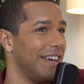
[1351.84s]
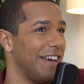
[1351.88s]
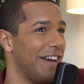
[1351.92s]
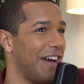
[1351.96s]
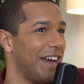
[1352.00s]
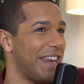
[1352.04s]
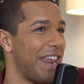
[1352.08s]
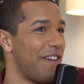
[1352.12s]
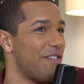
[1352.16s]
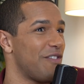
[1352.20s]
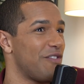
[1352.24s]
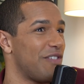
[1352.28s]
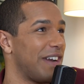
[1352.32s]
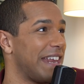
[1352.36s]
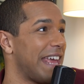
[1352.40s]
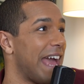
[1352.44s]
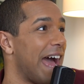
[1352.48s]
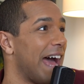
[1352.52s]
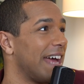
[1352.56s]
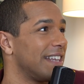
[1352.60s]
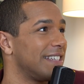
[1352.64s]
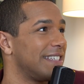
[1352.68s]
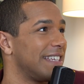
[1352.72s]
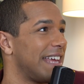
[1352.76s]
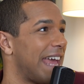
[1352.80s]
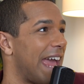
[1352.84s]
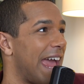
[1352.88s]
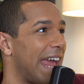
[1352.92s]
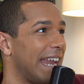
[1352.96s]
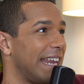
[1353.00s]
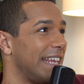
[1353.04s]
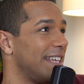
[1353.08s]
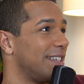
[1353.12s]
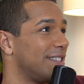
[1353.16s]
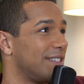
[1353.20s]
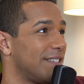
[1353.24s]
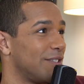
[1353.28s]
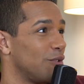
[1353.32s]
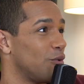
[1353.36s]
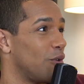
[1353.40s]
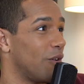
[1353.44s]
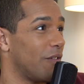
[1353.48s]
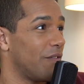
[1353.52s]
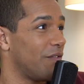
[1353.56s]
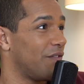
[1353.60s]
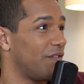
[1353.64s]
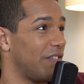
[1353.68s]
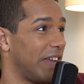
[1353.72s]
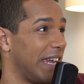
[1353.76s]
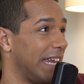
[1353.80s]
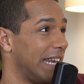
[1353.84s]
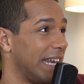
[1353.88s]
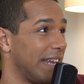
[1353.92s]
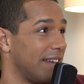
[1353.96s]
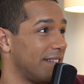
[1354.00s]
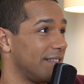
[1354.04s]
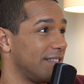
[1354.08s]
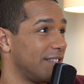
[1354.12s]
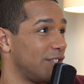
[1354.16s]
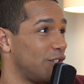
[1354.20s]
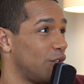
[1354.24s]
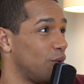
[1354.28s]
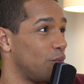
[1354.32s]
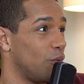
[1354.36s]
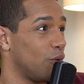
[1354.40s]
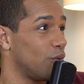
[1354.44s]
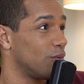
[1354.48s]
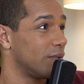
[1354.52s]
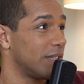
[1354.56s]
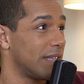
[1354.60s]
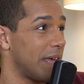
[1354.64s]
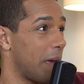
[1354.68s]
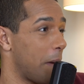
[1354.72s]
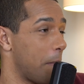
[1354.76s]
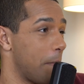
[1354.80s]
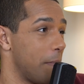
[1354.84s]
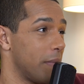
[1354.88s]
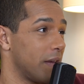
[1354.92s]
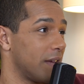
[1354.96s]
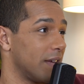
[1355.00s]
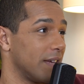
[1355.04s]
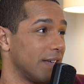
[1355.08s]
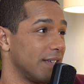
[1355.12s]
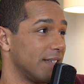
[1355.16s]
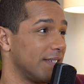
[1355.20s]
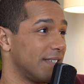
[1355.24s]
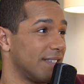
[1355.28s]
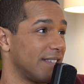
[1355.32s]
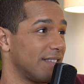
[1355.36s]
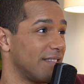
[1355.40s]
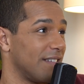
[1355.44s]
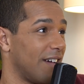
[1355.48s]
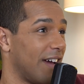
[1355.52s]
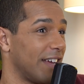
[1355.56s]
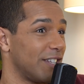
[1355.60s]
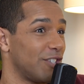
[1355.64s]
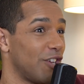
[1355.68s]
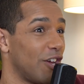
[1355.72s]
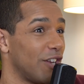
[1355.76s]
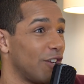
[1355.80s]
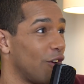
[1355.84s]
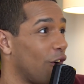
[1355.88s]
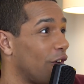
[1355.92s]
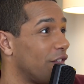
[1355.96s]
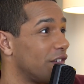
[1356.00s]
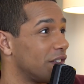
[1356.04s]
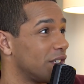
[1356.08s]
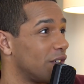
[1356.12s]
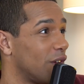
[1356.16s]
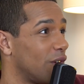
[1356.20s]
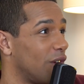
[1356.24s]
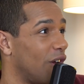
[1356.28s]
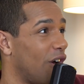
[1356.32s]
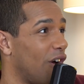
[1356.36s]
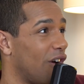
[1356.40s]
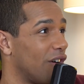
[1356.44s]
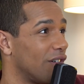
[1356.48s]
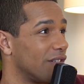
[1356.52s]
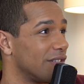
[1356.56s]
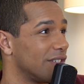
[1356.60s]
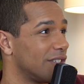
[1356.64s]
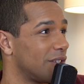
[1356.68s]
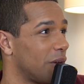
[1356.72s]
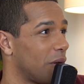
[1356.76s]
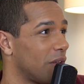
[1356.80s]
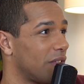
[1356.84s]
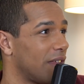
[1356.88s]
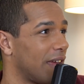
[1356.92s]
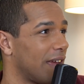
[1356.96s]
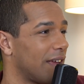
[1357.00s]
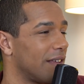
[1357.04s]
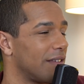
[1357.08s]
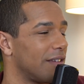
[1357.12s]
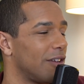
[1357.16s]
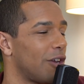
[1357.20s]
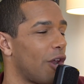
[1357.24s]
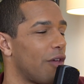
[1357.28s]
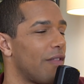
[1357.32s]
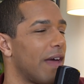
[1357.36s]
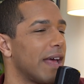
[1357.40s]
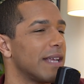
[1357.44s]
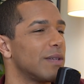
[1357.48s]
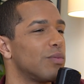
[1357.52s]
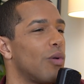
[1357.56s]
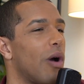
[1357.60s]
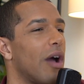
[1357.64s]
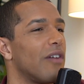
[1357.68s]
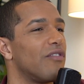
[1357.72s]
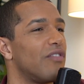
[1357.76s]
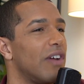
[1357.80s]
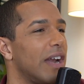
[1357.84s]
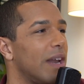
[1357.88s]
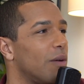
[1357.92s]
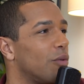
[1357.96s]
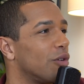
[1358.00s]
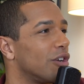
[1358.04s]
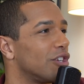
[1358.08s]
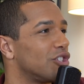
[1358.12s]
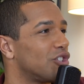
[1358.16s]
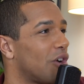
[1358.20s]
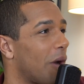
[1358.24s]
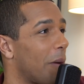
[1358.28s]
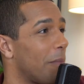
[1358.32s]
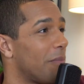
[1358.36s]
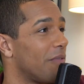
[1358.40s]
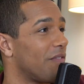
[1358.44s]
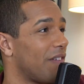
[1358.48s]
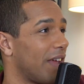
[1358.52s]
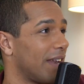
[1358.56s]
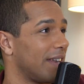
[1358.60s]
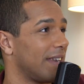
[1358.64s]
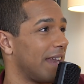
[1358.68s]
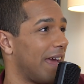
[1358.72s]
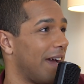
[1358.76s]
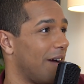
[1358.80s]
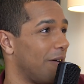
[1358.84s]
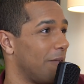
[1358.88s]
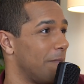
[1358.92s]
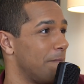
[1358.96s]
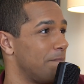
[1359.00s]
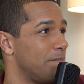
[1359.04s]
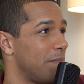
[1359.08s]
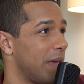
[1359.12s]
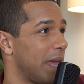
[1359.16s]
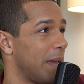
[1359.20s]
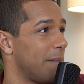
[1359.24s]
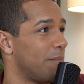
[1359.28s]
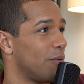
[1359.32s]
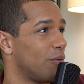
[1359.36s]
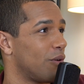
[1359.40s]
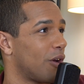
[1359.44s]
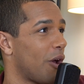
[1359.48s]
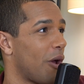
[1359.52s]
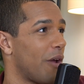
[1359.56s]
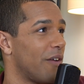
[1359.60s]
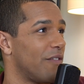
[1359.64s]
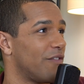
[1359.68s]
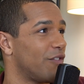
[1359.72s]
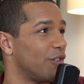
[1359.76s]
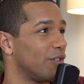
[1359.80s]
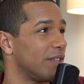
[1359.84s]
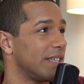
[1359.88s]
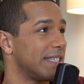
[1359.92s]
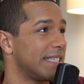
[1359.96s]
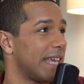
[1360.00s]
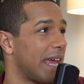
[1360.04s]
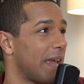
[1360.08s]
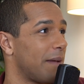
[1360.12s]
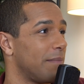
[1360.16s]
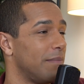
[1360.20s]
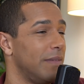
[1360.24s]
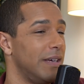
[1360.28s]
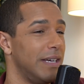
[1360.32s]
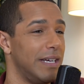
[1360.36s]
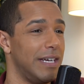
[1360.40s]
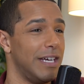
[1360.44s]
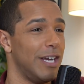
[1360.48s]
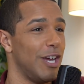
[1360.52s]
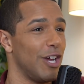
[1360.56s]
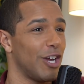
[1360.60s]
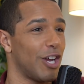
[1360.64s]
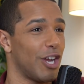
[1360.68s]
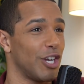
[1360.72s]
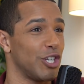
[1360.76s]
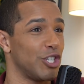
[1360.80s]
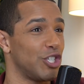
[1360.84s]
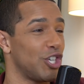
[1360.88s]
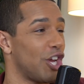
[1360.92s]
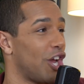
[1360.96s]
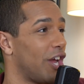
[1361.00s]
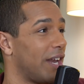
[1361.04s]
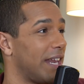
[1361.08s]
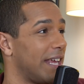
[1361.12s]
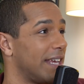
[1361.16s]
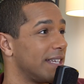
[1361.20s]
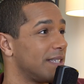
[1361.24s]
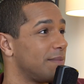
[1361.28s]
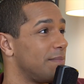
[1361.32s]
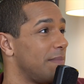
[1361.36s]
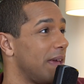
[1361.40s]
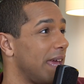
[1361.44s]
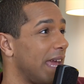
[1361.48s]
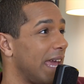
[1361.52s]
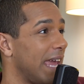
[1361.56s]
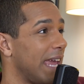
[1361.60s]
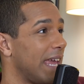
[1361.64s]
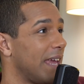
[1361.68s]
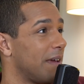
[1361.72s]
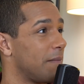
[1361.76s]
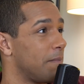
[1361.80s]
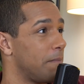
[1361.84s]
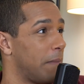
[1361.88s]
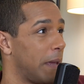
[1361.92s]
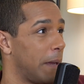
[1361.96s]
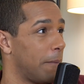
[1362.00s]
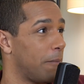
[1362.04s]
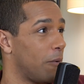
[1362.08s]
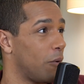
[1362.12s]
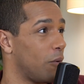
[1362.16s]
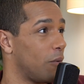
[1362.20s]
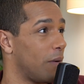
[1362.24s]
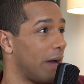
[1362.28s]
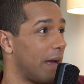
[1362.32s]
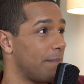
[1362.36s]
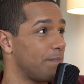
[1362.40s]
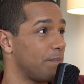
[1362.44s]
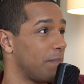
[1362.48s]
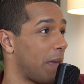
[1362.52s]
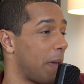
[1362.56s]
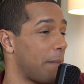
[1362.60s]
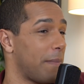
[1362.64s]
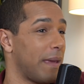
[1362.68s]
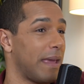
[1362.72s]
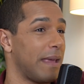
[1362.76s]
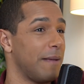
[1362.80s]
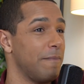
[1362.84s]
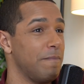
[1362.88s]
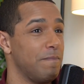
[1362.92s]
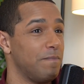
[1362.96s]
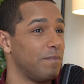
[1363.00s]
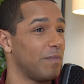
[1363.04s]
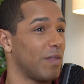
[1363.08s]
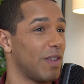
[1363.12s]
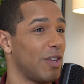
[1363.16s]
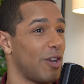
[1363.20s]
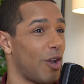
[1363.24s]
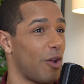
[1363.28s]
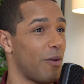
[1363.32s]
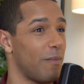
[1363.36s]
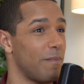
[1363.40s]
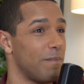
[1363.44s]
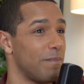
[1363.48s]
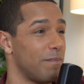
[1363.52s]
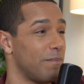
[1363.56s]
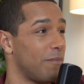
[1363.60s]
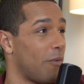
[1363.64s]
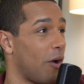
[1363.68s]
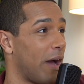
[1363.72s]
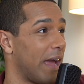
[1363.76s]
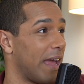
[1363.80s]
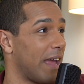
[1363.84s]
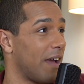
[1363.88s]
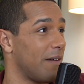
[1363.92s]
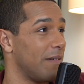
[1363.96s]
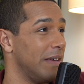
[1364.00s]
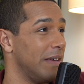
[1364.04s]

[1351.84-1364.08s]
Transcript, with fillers: I never really had any sort of feeling towards them because really? I turned it off for so long. So I think, you know, that's what I really want to try and prevent now. People going through the same kind of journey as me, and people maybe, you know, might